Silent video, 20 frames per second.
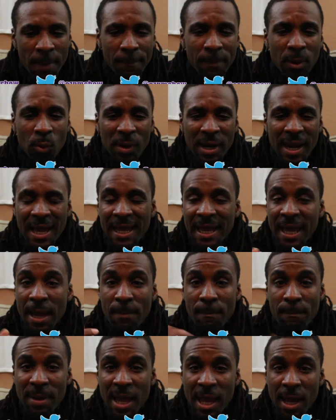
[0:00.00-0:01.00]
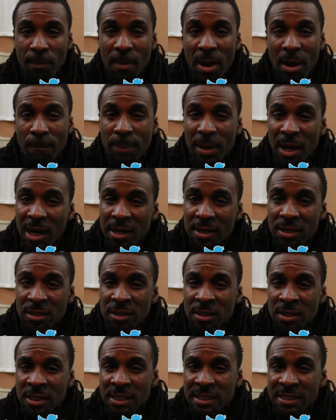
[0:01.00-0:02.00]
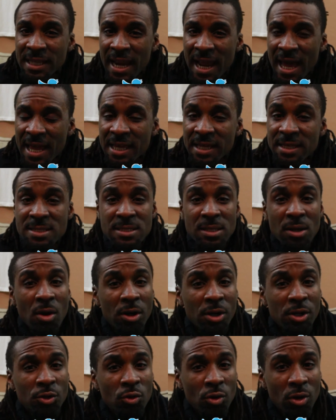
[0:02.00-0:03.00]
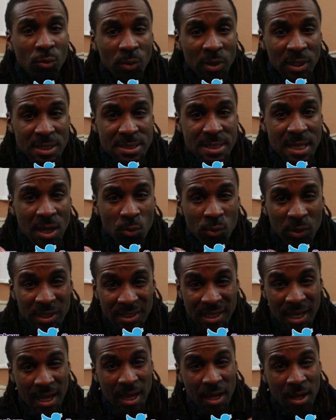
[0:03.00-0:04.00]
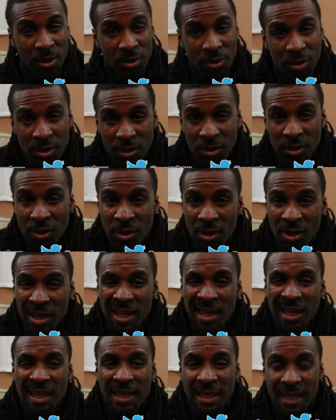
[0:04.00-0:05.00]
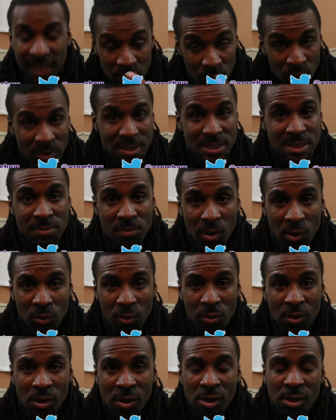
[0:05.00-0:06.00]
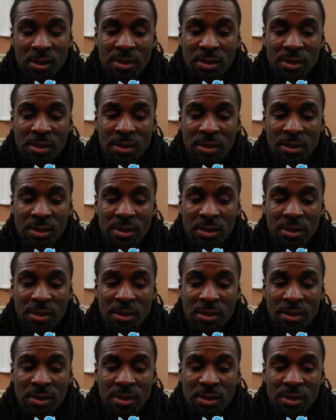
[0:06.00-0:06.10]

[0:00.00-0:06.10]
But when I got back, my partner that I had started doing real estate with down here, he would smoke.